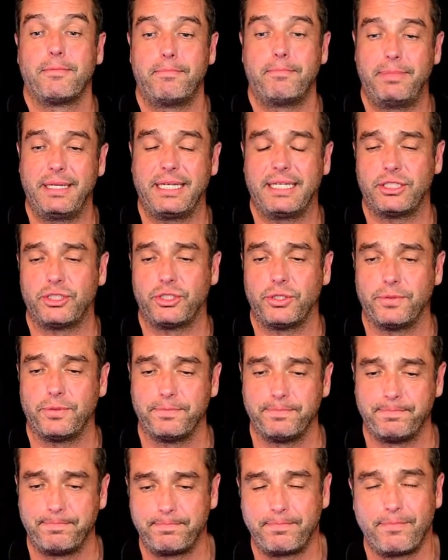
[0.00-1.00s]
Big issue.
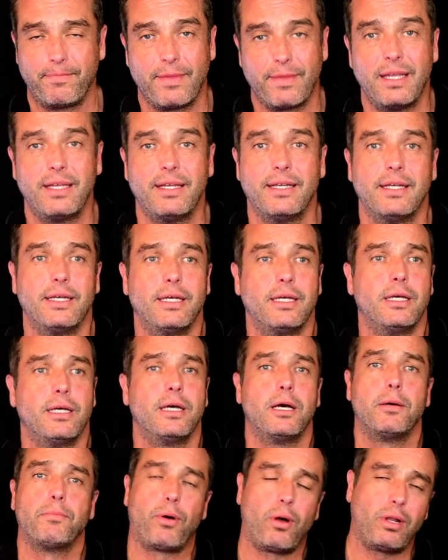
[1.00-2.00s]

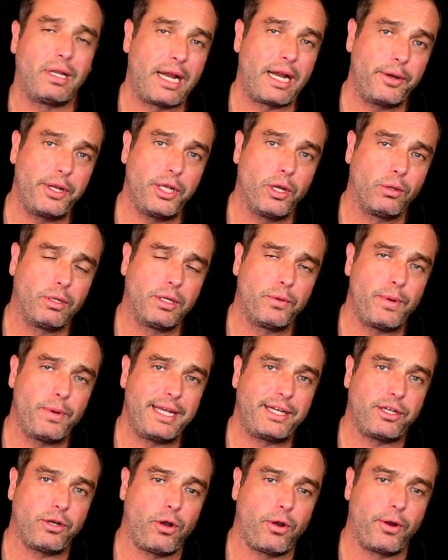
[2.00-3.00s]
Paul Arriola,
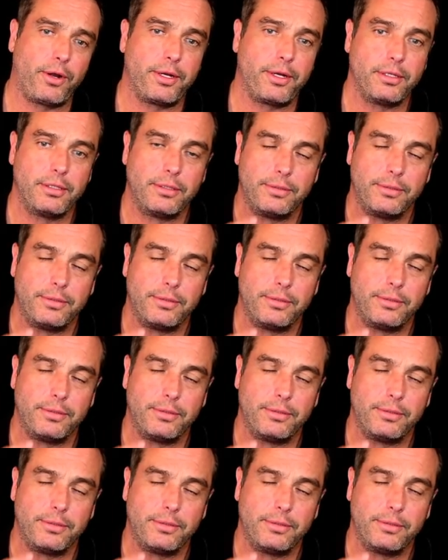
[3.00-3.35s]
red card.